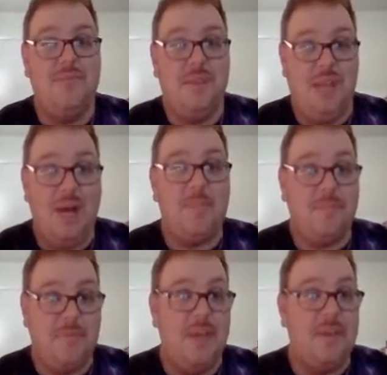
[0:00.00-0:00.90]
Yep,
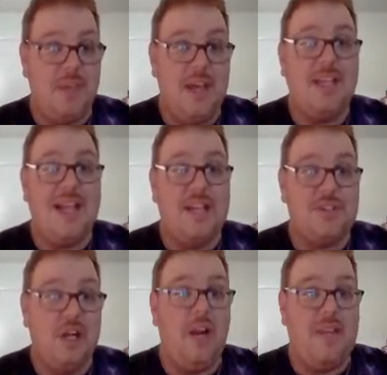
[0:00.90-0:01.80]
the thing that
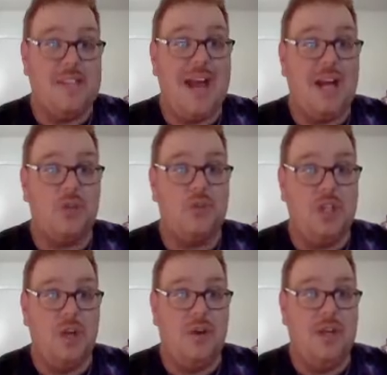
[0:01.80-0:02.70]
started this actual
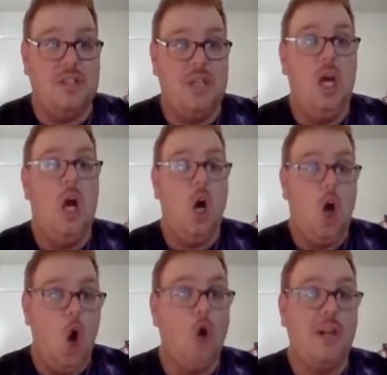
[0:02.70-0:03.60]
series,
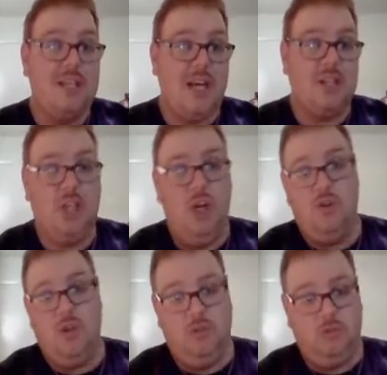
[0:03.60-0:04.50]
Oda's
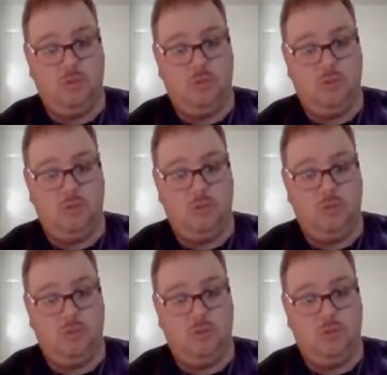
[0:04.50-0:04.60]
execution,